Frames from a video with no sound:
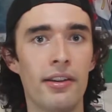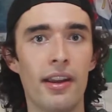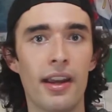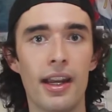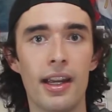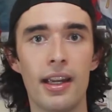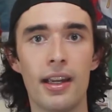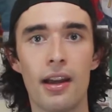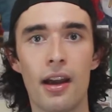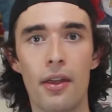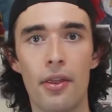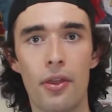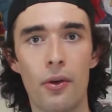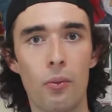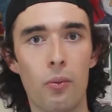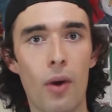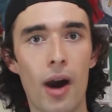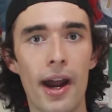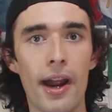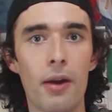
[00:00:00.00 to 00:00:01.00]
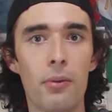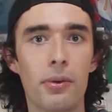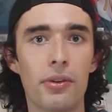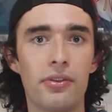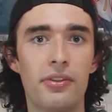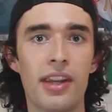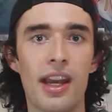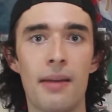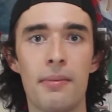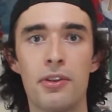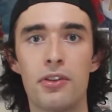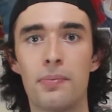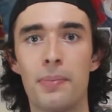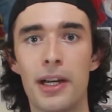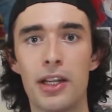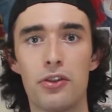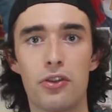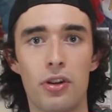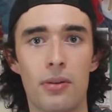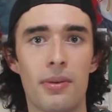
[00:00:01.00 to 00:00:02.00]
day, the wire was damaged
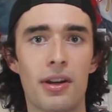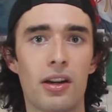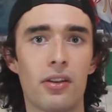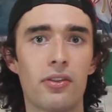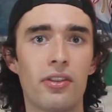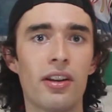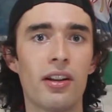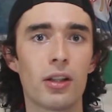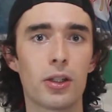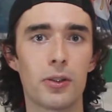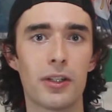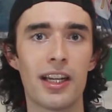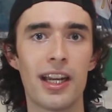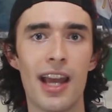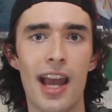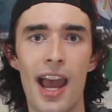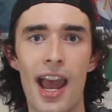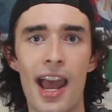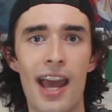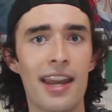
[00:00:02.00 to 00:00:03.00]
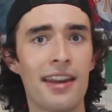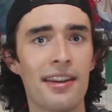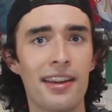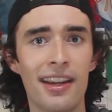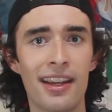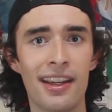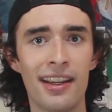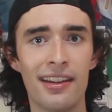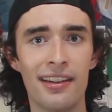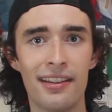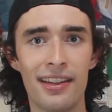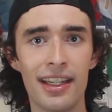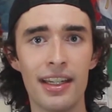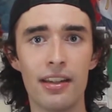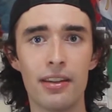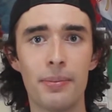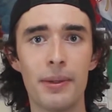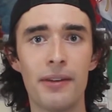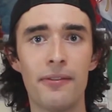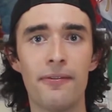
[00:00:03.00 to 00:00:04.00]
by German artillery, and it
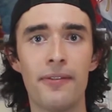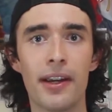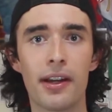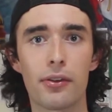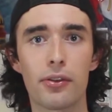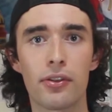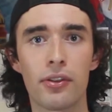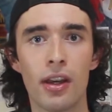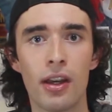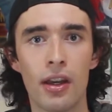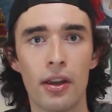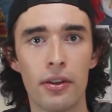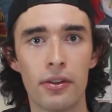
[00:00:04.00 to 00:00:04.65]
needed to be fixed.